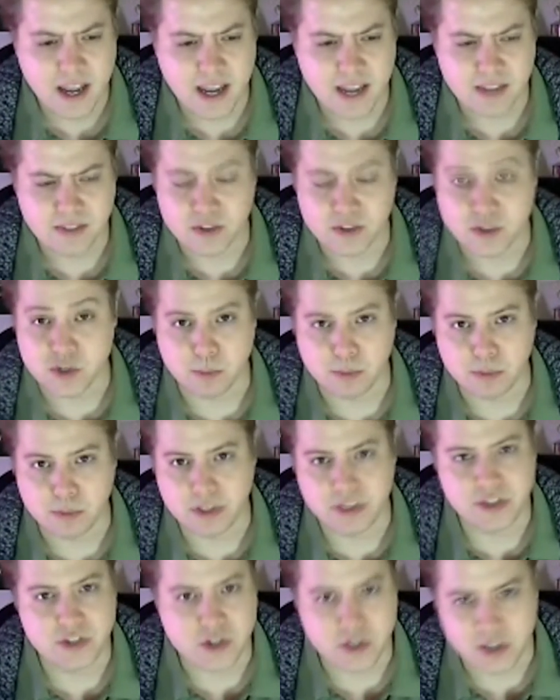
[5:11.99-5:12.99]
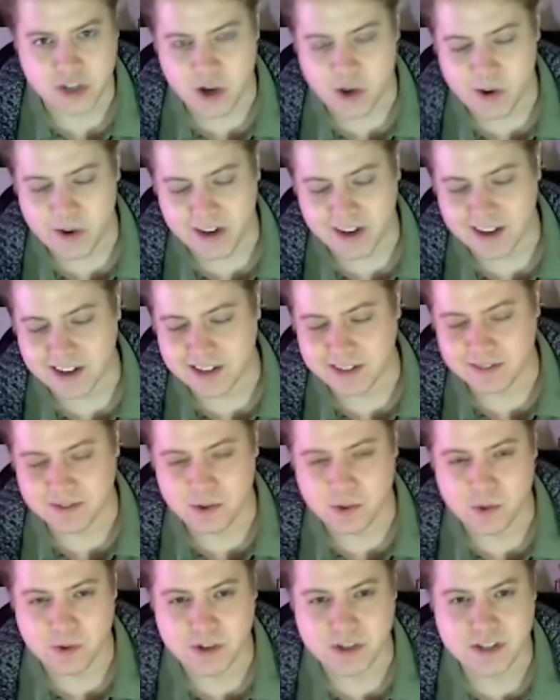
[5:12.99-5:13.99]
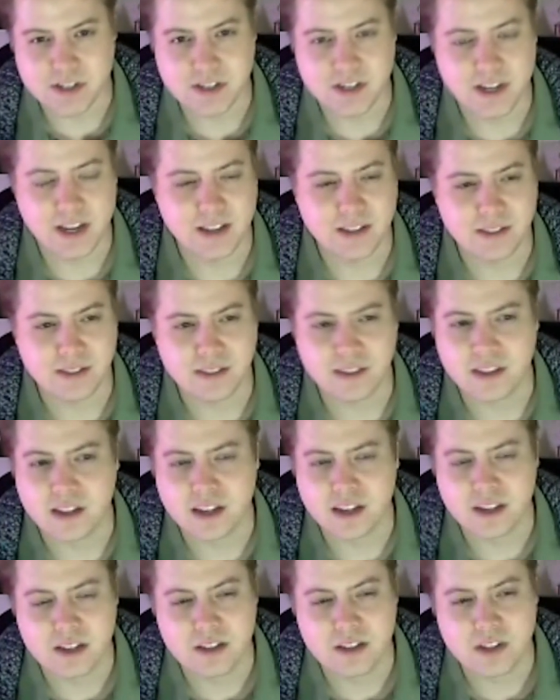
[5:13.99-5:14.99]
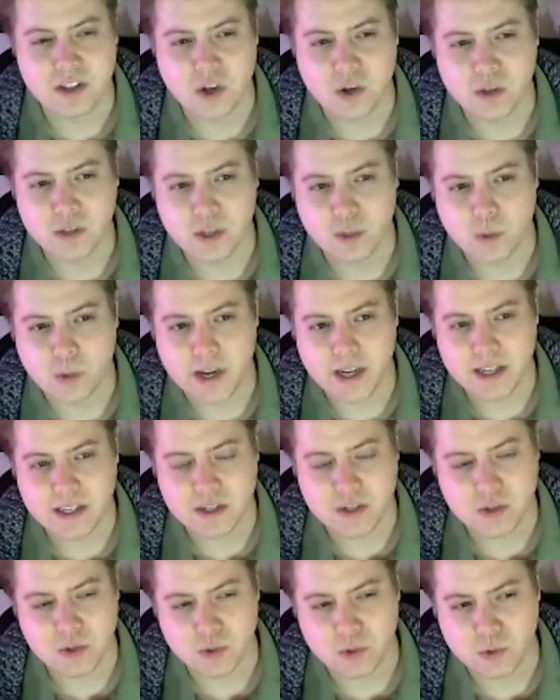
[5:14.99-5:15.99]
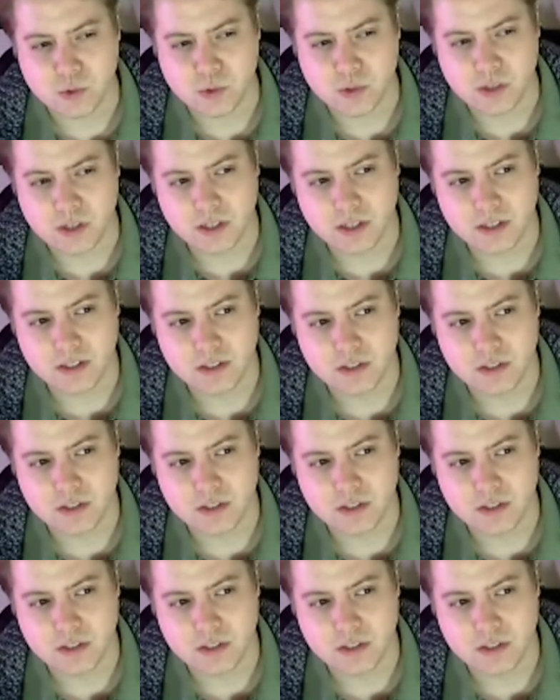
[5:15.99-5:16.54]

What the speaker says: And there's a blizzard going on, of course, and the only way to